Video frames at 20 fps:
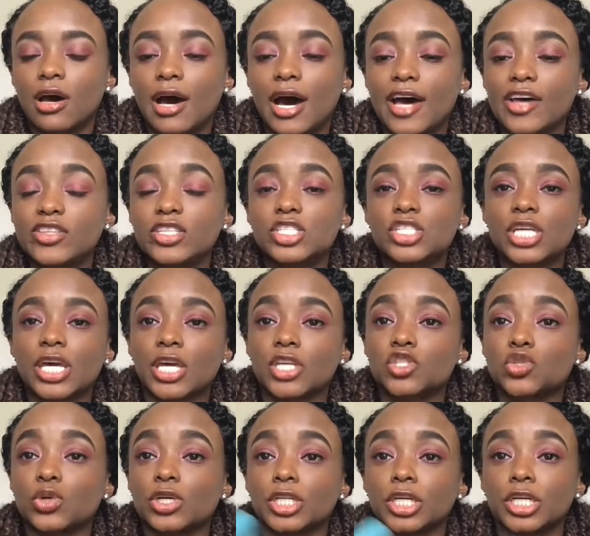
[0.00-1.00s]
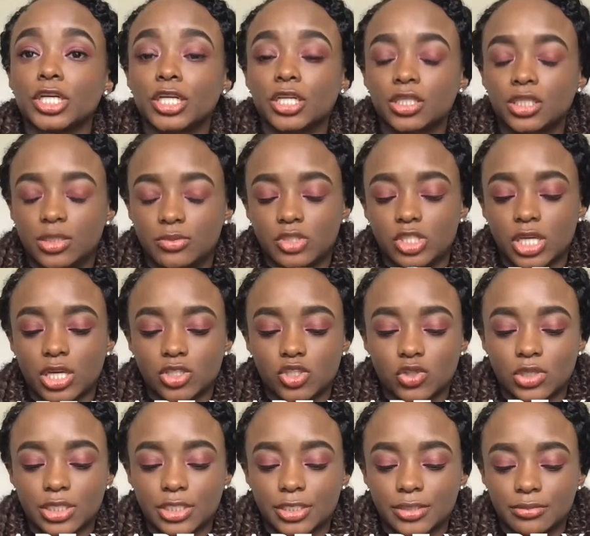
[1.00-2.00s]
I had to check Twitter. Let me check
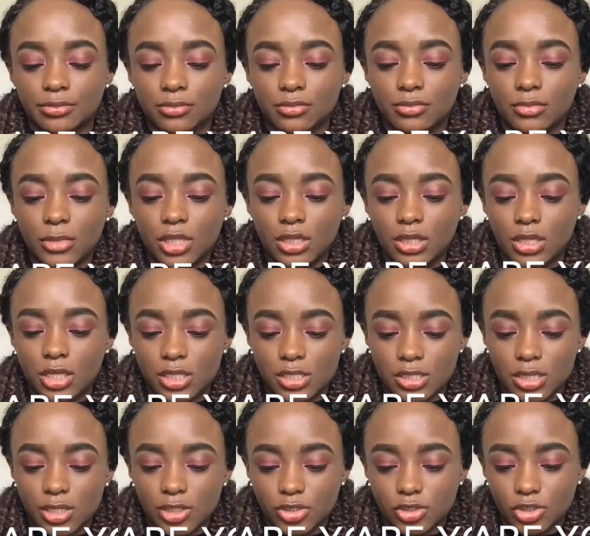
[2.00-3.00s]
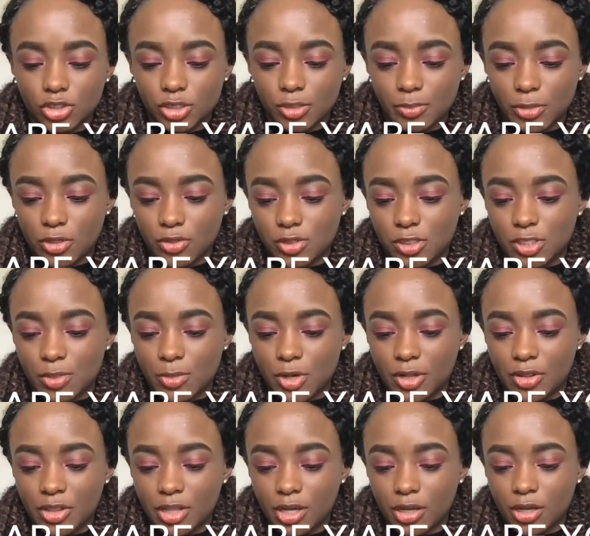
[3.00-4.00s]
Twitter, because I usually post them
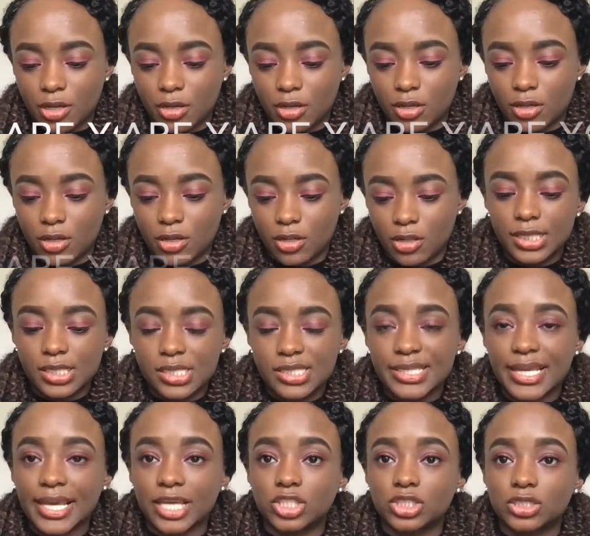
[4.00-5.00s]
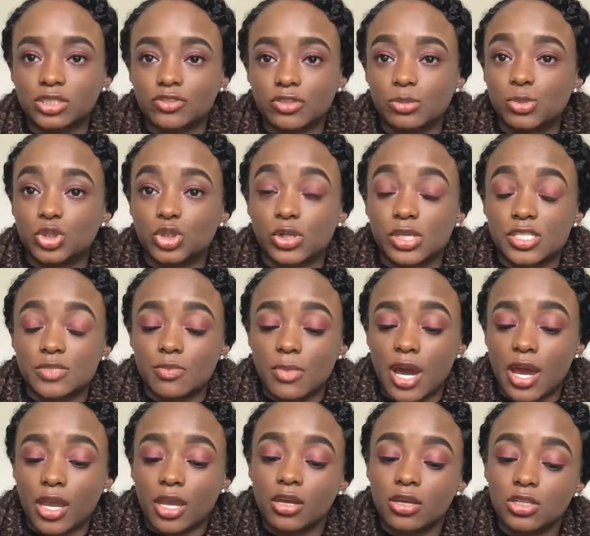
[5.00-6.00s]
on there. This is actually from Joyce
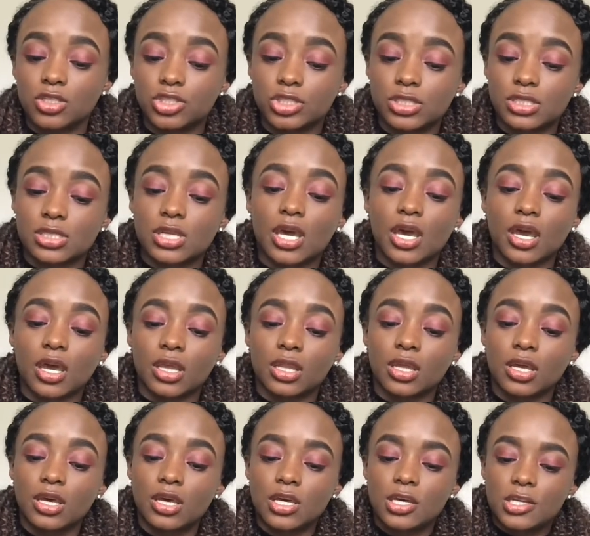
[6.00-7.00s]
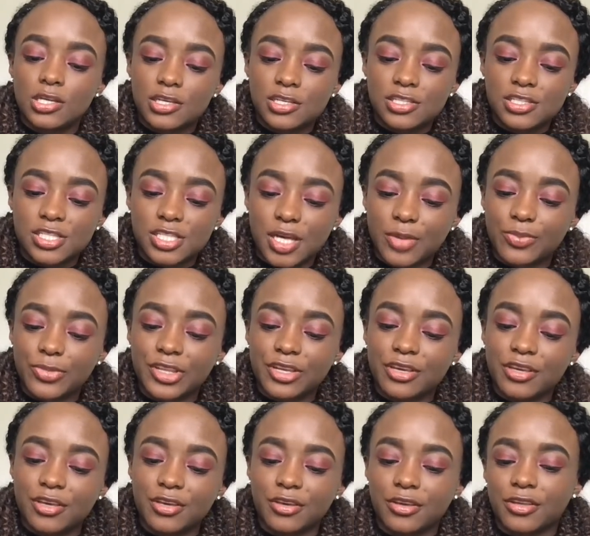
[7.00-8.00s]
Meyer. She said,
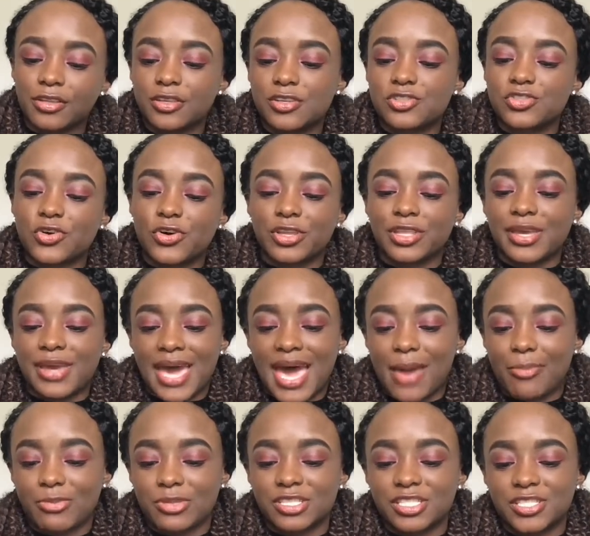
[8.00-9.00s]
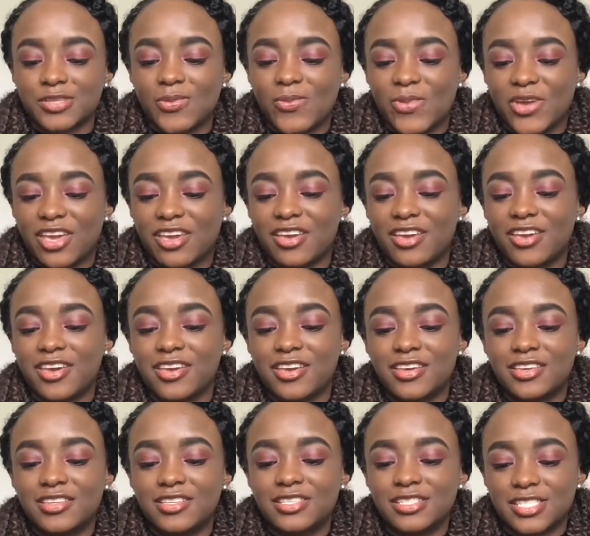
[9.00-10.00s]
"Something good is going to happen to me.
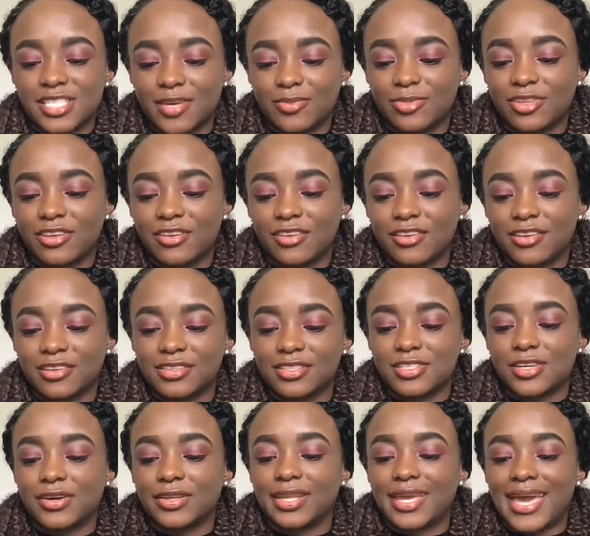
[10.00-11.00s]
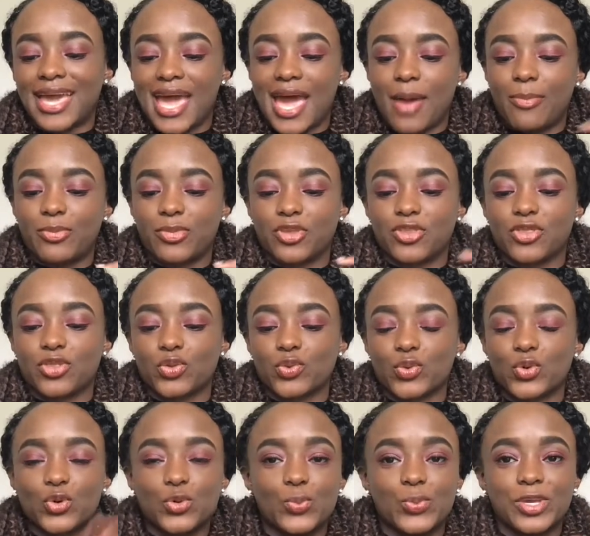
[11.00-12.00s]
Something good is going to happen
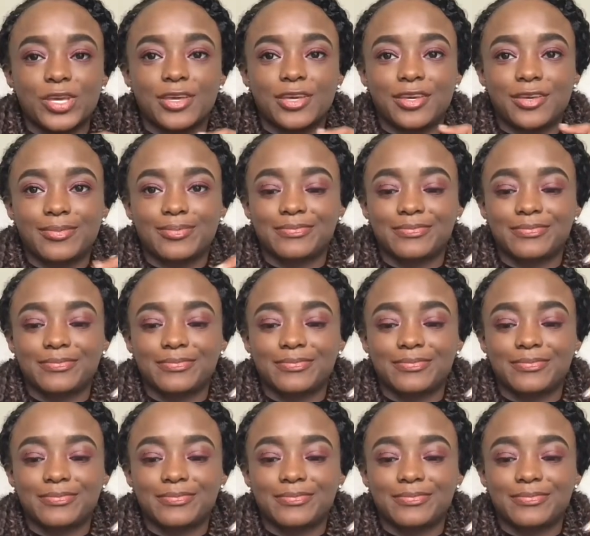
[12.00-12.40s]
through me."